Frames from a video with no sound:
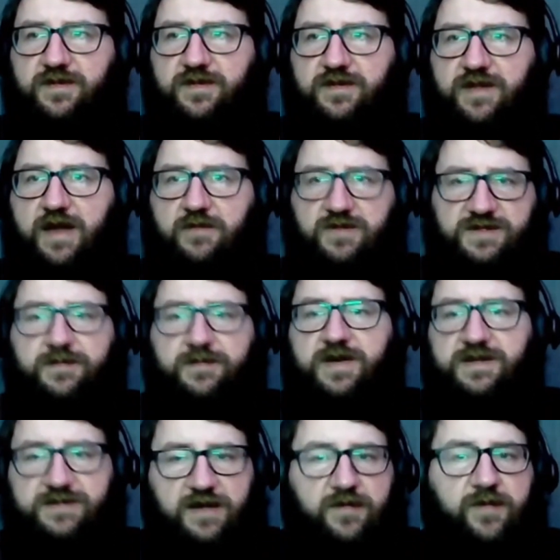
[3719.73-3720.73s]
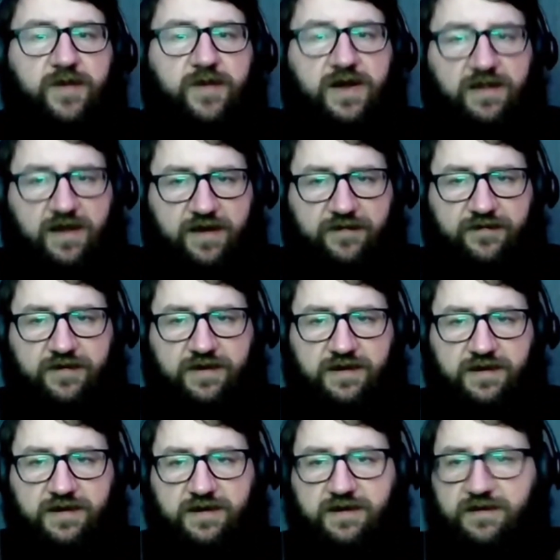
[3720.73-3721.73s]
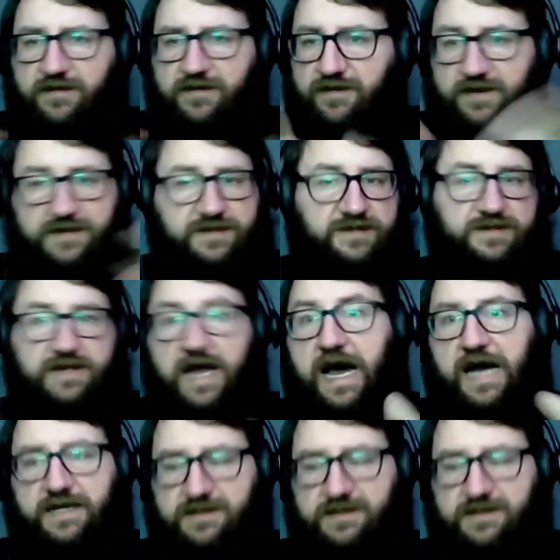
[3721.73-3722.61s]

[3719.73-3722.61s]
that was the best time in my life. This is not,